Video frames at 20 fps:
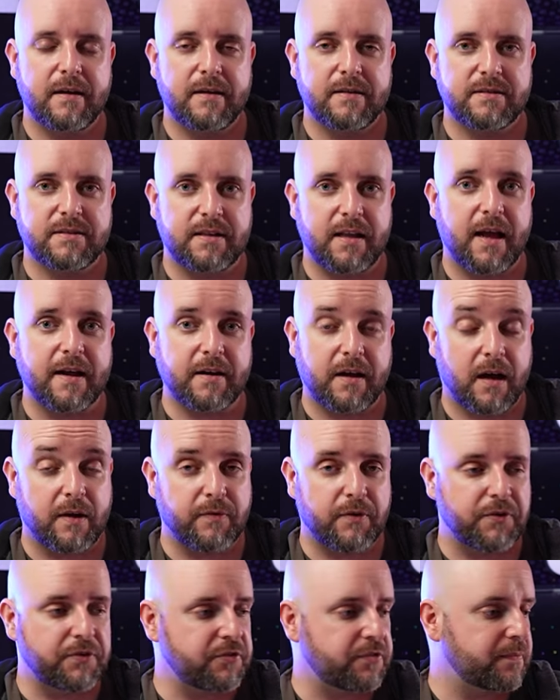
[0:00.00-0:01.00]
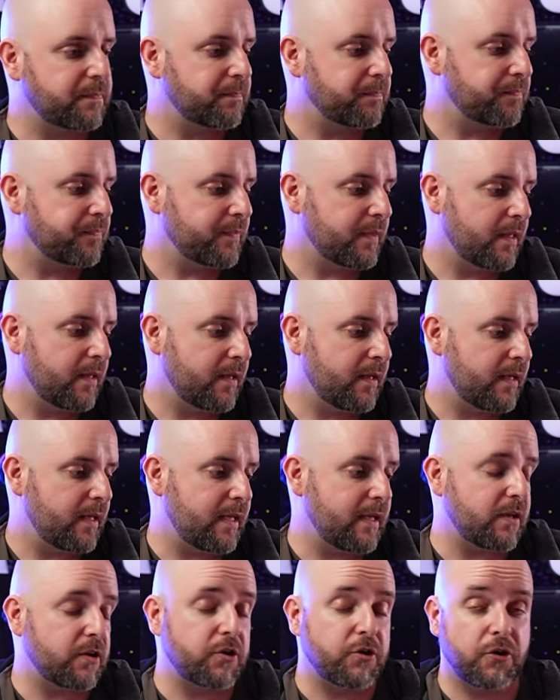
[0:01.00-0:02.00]
slot covers,
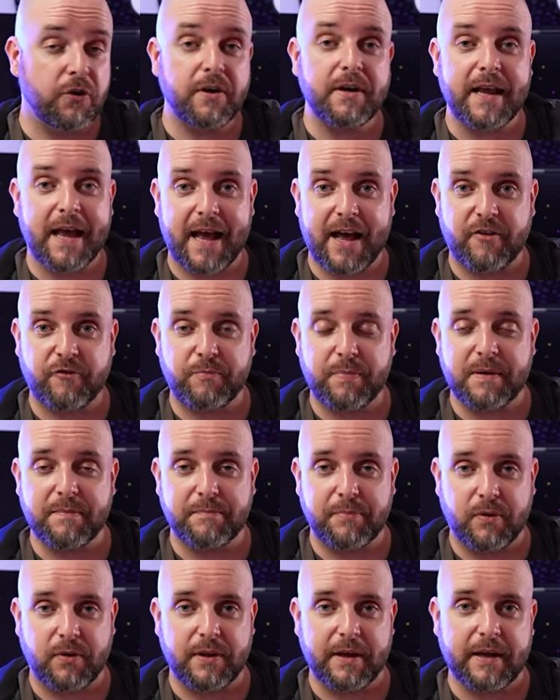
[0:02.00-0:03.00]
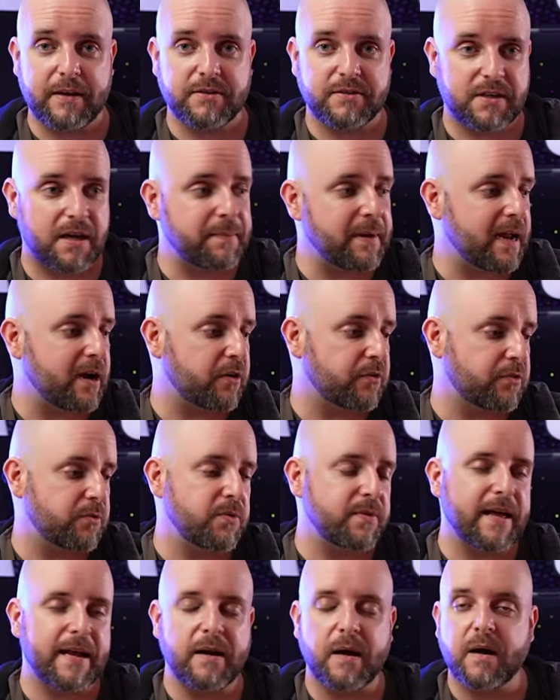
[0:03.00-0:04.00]
it could have been pulling some air
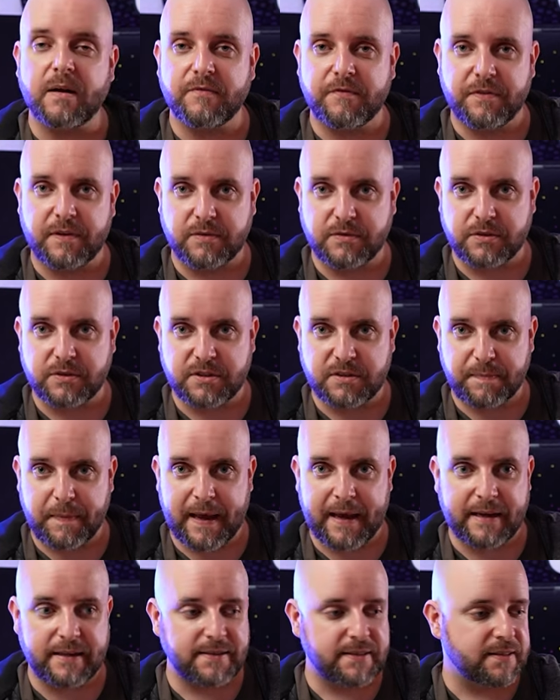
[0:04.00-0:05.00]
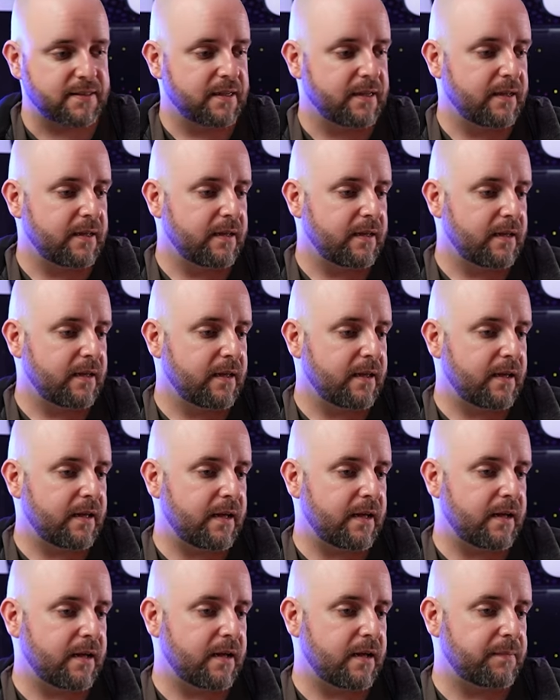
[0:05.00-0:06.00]
through that unfiltered space
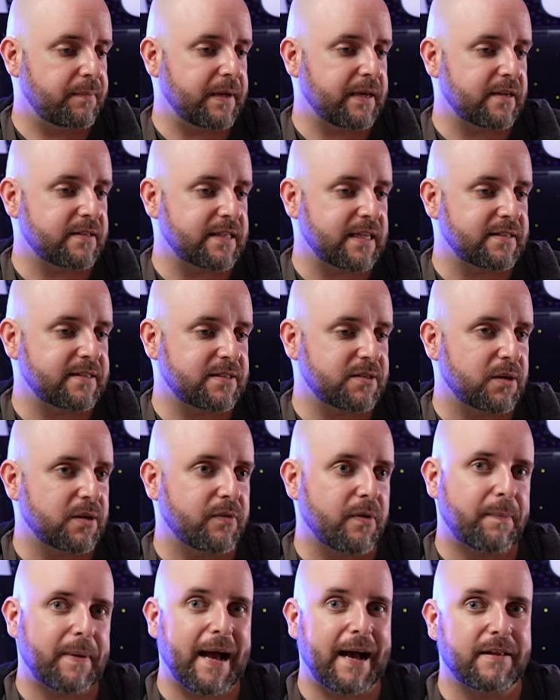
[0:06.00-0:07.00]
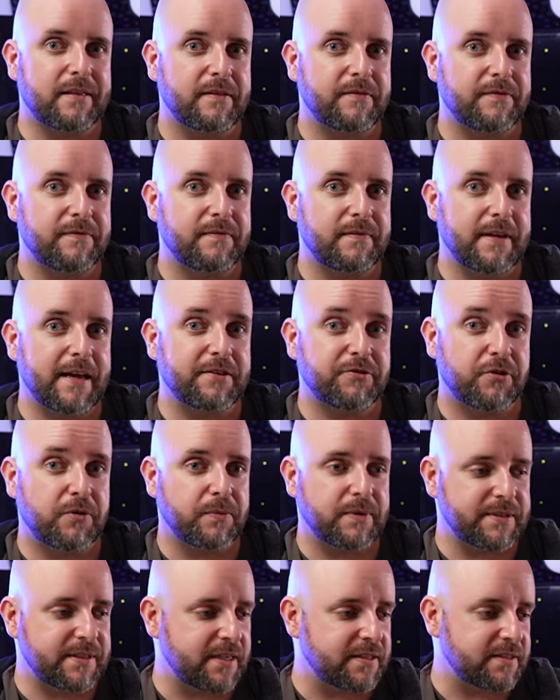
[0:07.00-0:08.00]
uh, because that's sort of a path of lesser
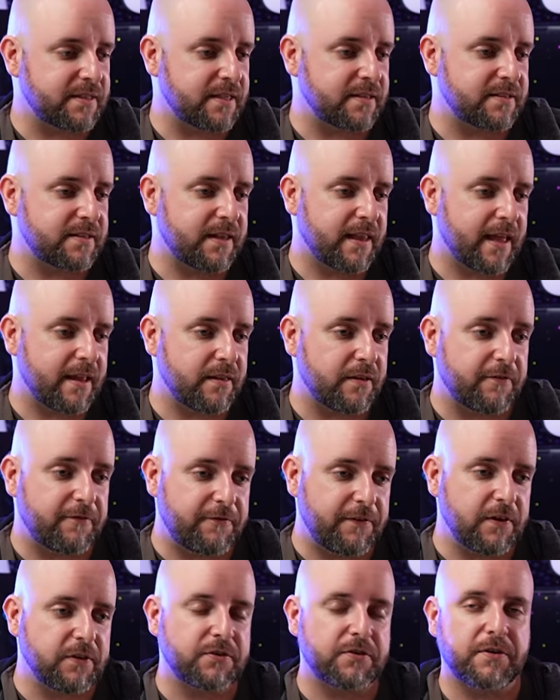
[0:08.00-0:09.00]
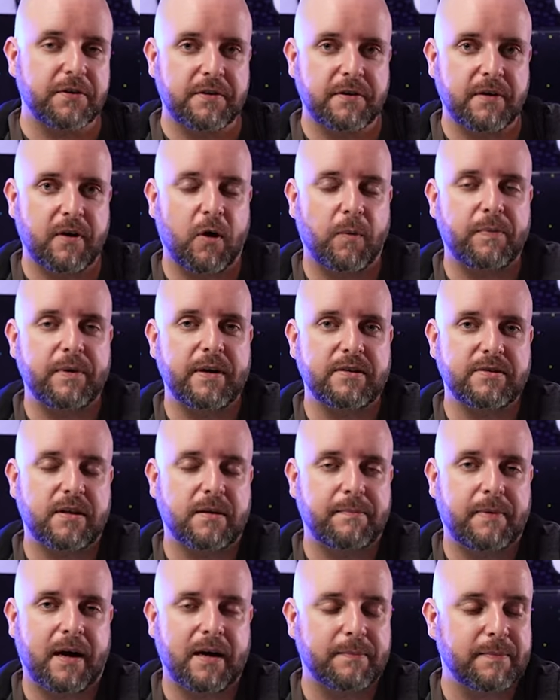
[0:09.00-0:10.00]
resistance than the filtered openings on
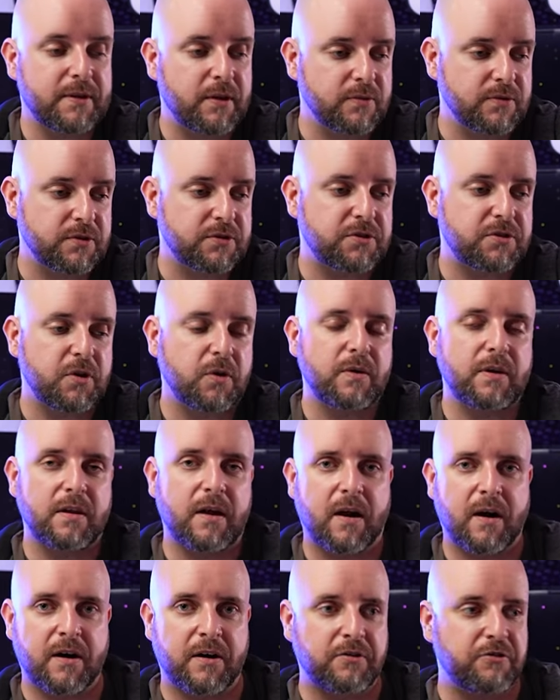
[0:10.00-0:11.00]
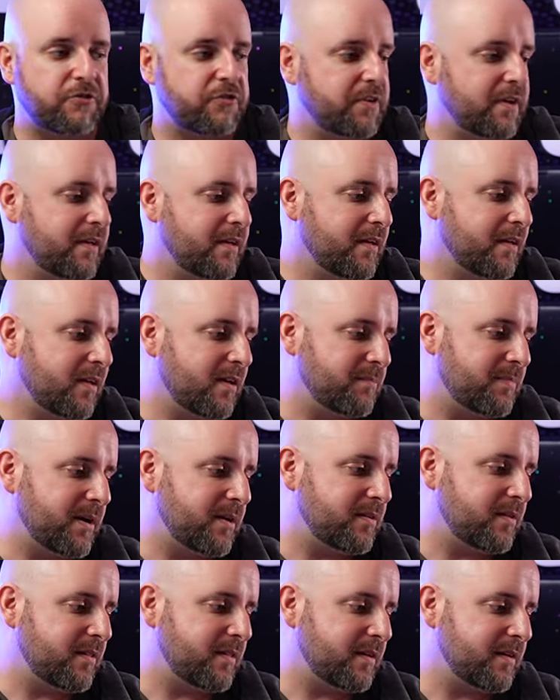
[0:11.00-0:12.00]
the bottom. But those are so large
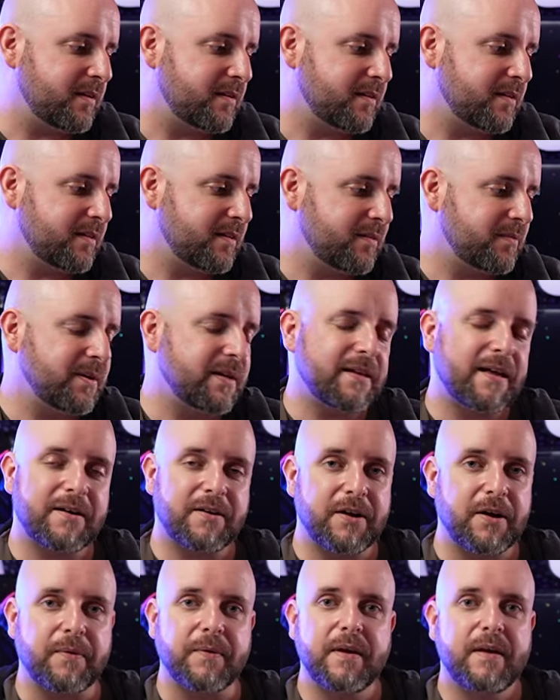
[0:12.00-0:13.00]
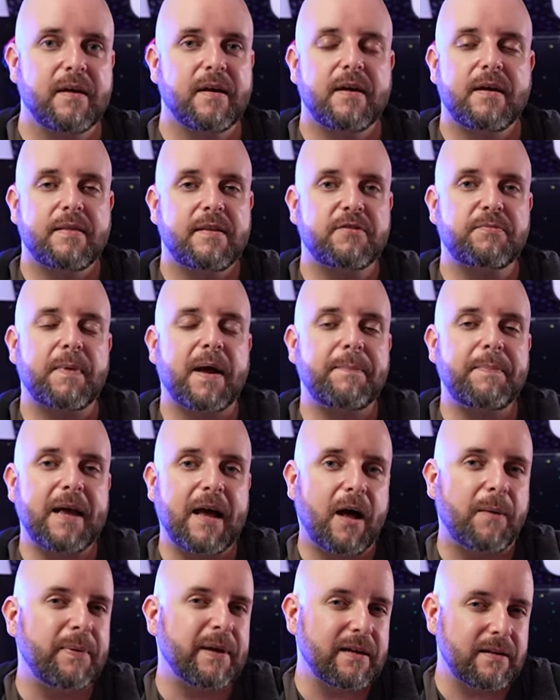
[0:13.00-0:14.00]
compared to the, well, I don't know. This might be
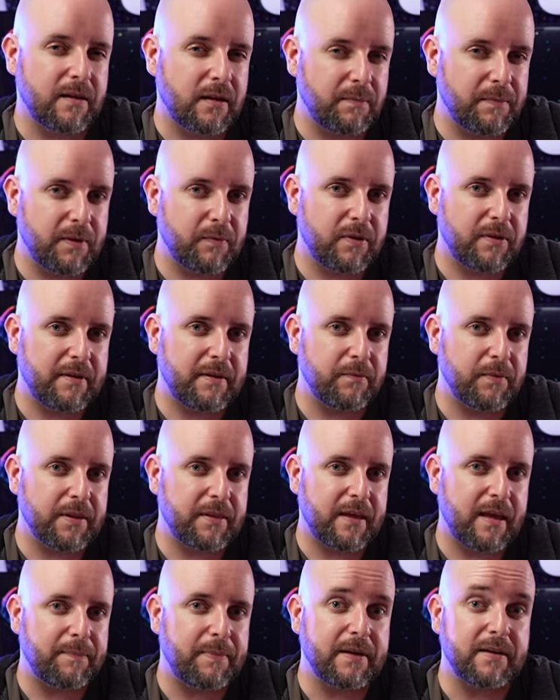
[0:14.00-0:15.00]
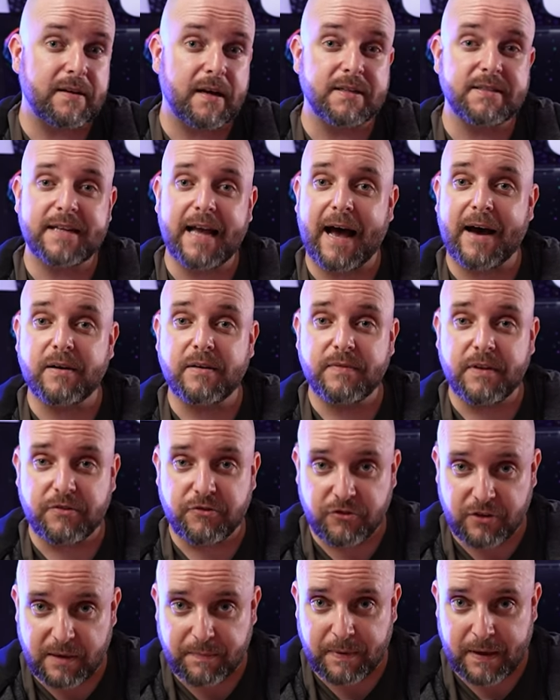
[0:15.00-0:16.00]
helping a little bit with, with keeping dust out of the
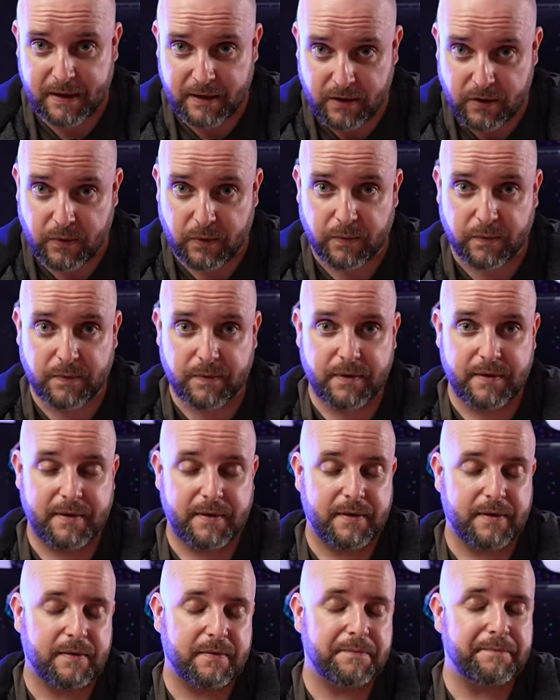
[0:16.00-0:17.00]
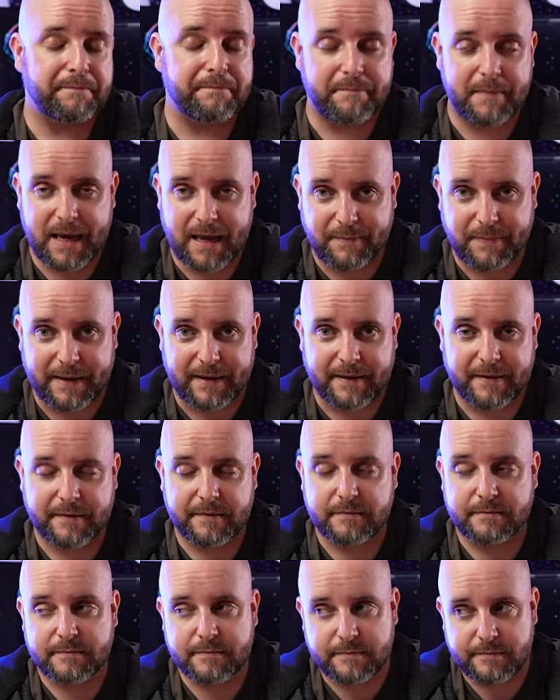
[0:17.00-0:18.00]
GPU. Maybe.
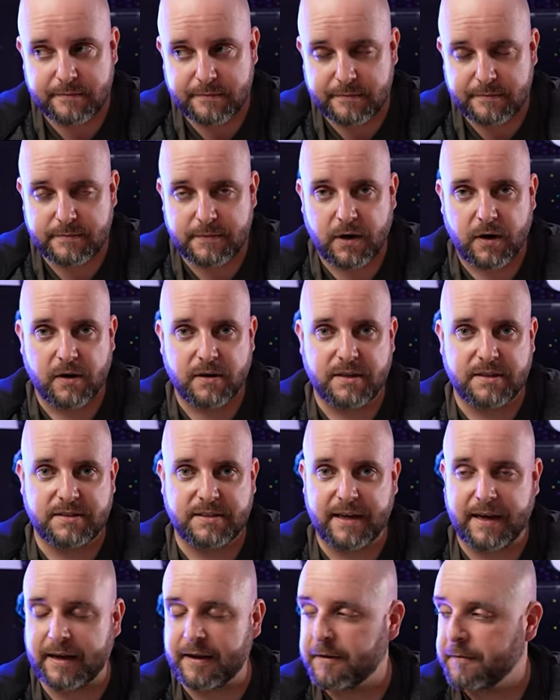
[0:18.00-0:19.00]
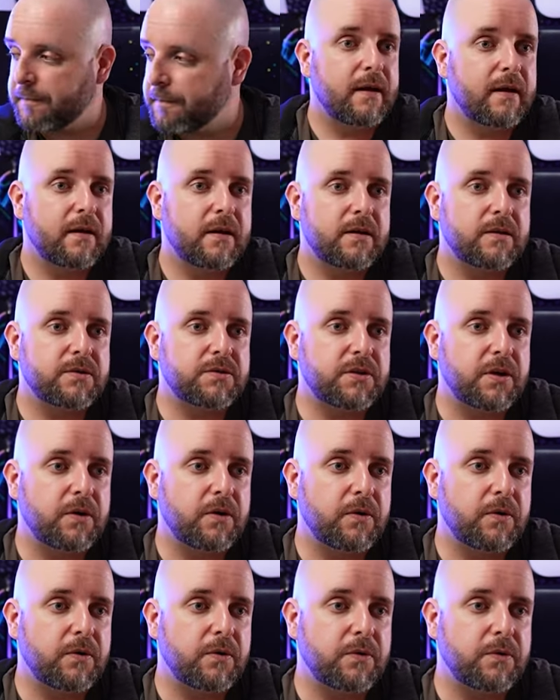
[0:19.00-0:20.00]
Hard to say.
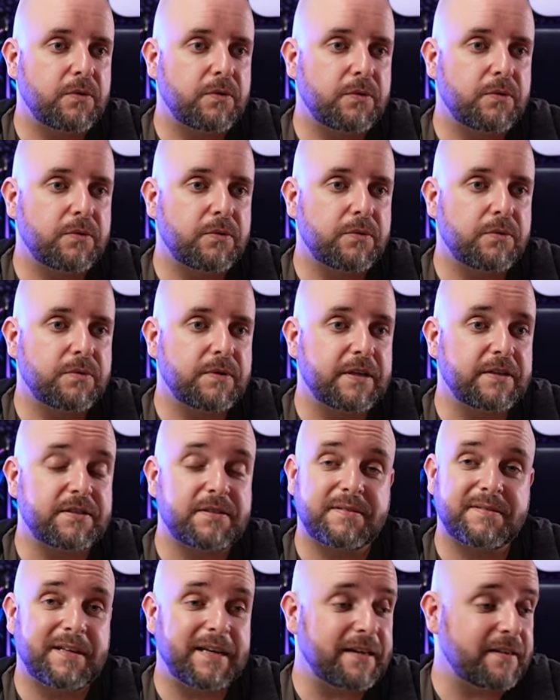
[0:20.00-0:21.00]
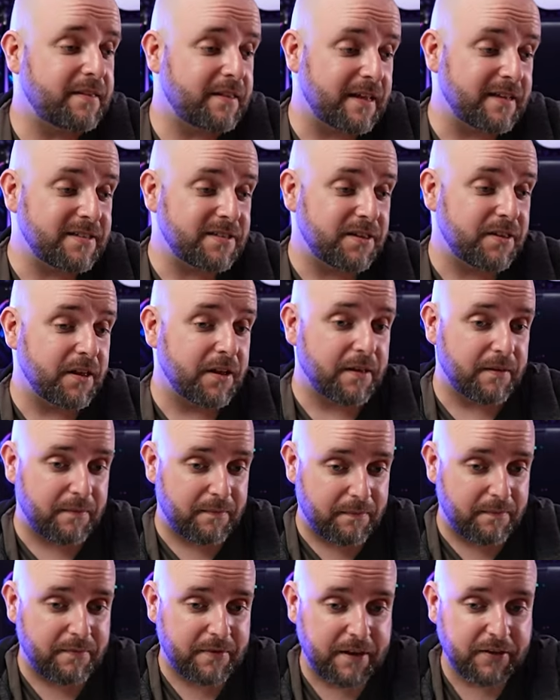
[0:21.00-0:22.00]
So this, the, this, the,
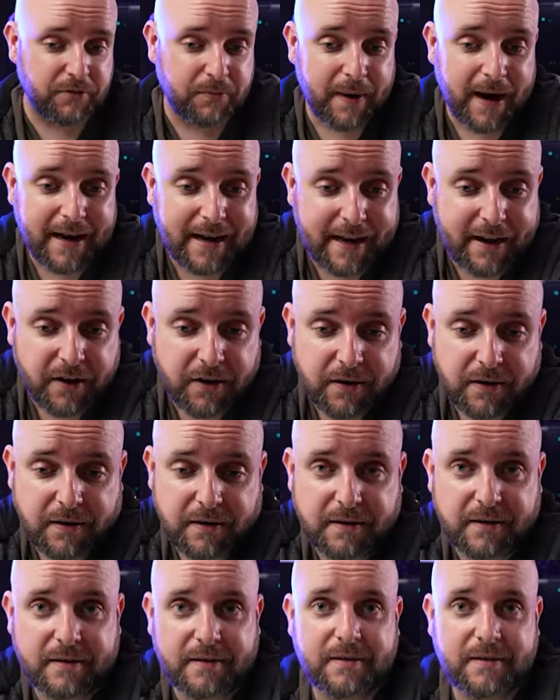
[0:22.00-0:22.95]
this right here,